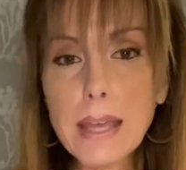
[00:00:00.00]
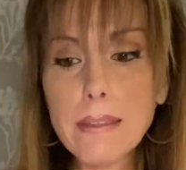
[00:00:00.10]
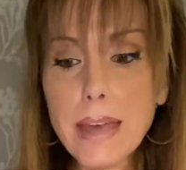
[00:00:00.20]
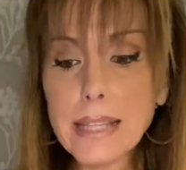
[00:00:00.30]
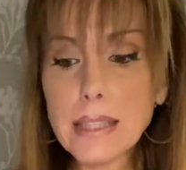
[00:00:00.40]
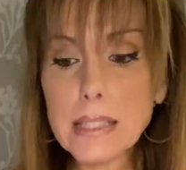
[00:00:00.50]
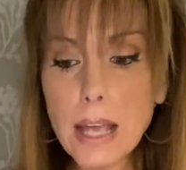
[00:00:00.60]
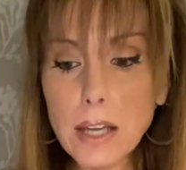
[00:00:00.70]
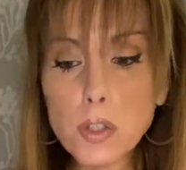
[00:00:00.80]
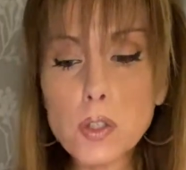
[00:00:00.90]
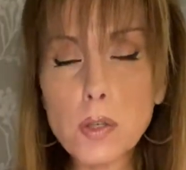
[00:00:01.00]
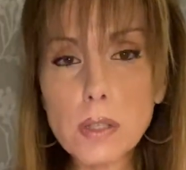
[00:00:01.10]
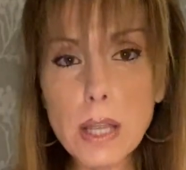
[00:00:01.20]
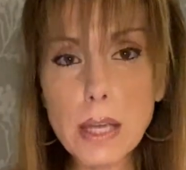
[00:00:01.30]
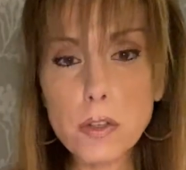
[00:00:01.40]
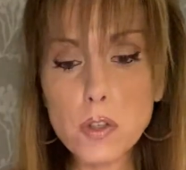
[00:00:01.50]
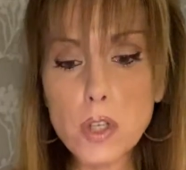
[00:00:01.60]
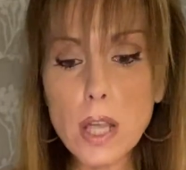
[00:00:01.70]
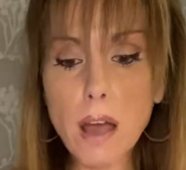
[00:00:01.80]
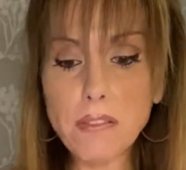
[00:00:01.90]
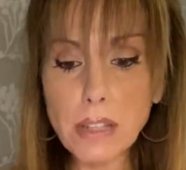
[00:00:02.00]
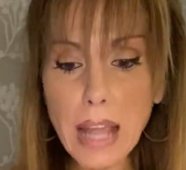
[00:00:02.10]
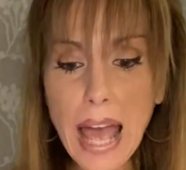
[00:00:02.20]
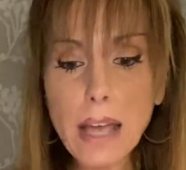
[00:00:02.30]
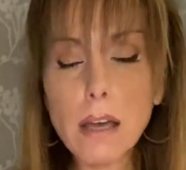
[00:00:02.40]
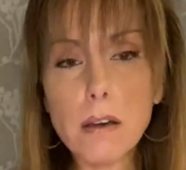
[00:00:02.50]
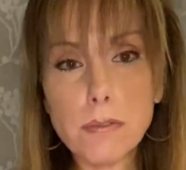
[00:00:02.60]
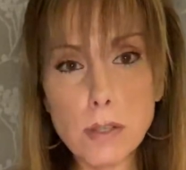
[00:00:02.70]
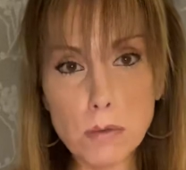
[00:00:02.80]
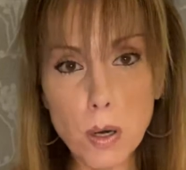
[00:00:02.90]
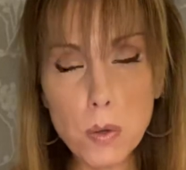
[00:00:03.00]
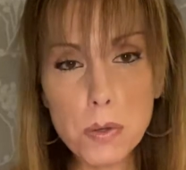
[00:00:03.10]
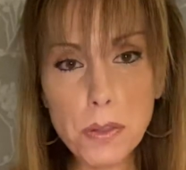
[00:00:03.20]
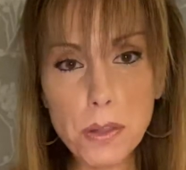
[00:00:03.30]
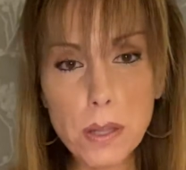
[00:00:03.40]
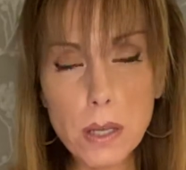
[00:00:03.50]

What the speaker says: that this external energy of lack of growth,